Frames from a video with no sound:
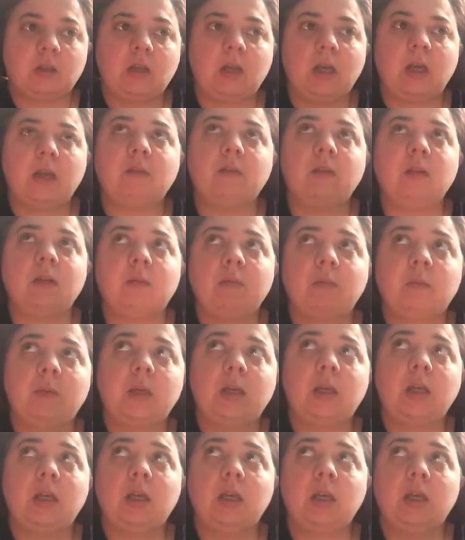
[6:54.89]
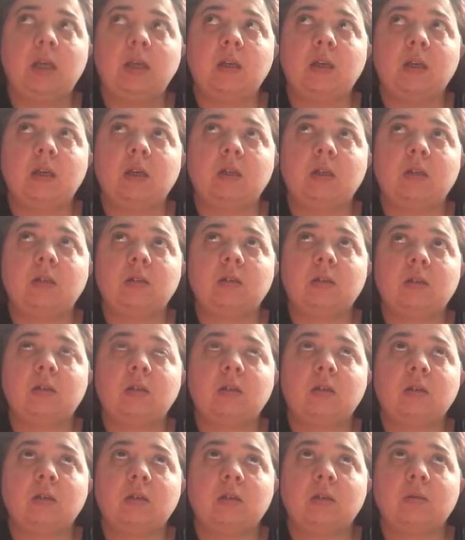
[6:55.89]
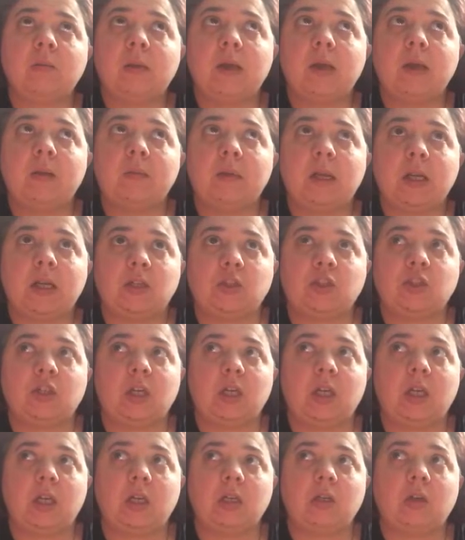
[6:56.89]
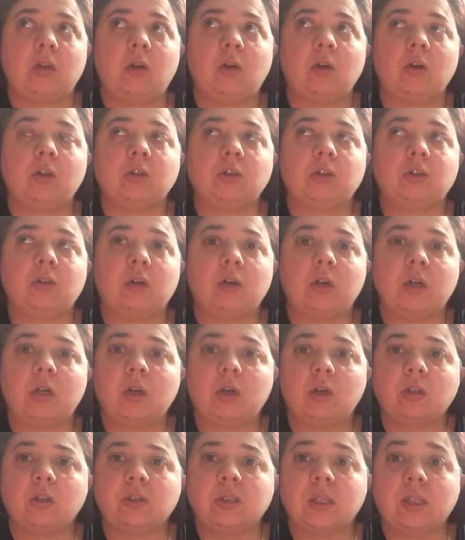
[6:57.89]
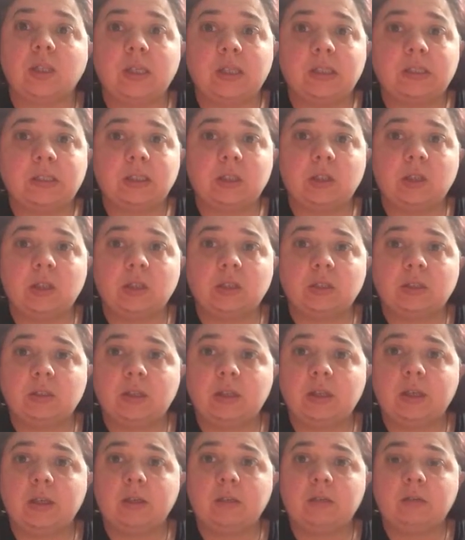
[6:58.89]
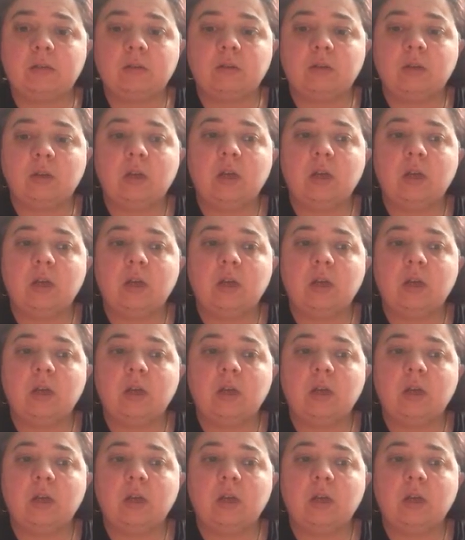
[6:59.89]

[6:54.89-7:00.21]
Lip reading: And then me and Madame Nightshade are starting our Sunday series again.